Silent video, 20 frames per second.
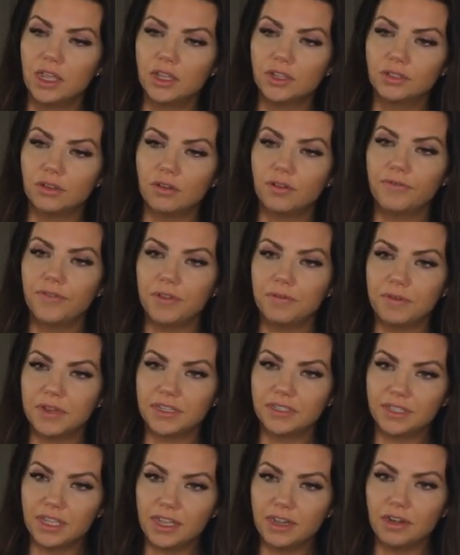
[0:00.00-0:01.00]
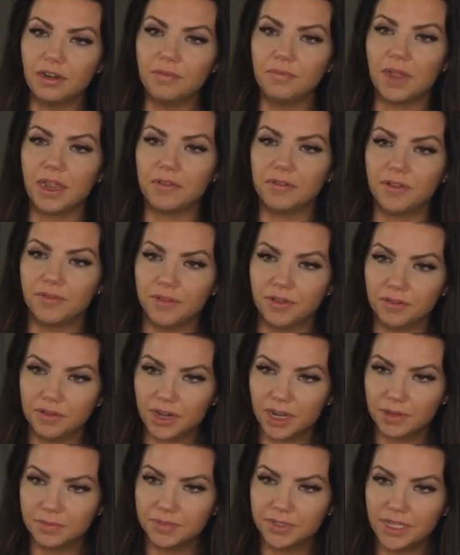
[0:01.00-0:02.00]
So a few weeks later, my review
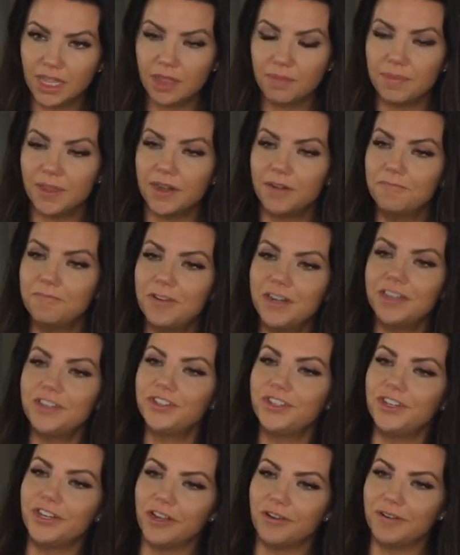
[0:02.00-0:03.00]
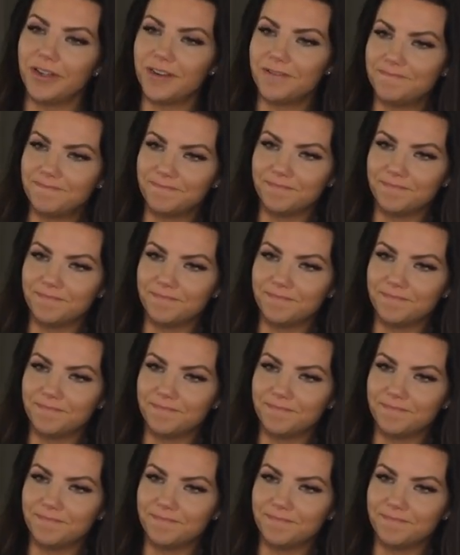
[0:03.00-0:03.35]
comes up, and wouldn't you know it,